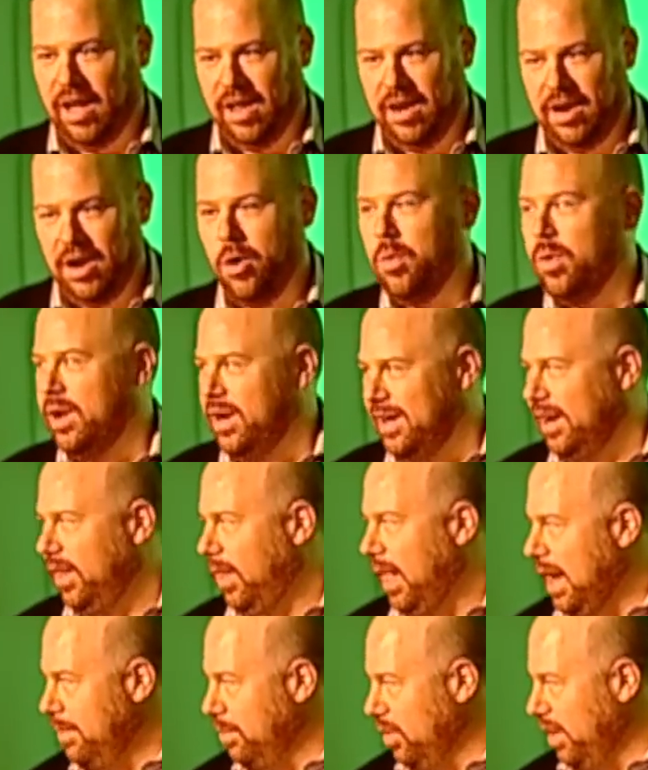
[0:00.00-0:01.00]
no one in a
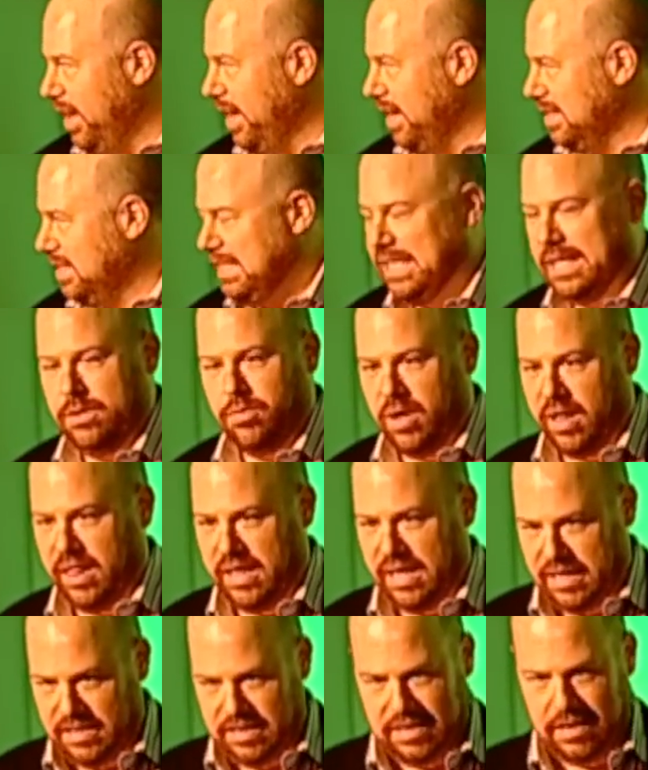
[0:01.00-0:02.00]
library has seen one of
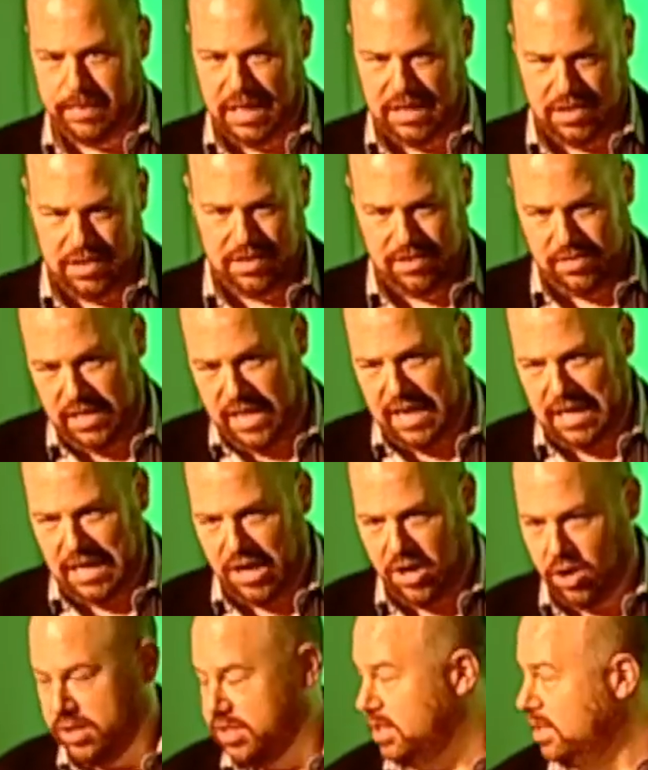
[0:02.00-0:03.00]
these in about 10
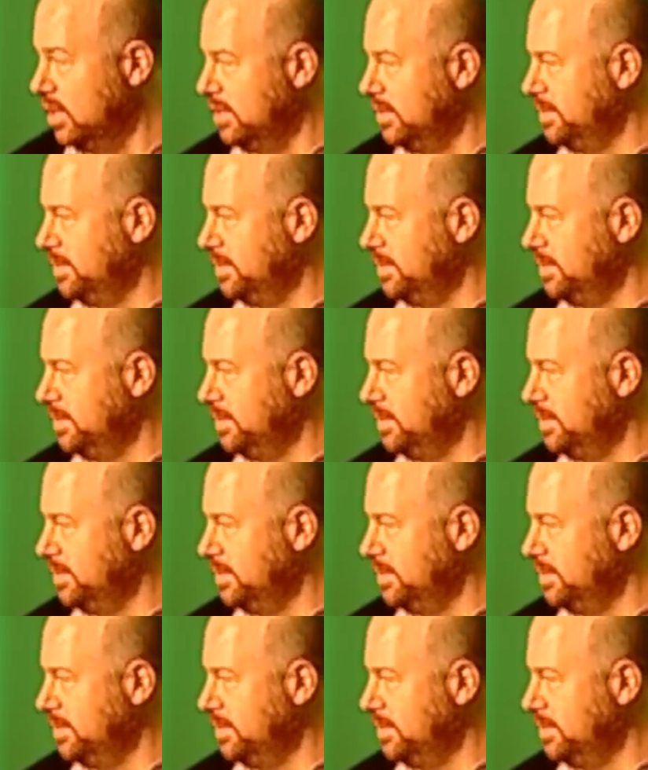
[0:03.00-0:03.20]
years.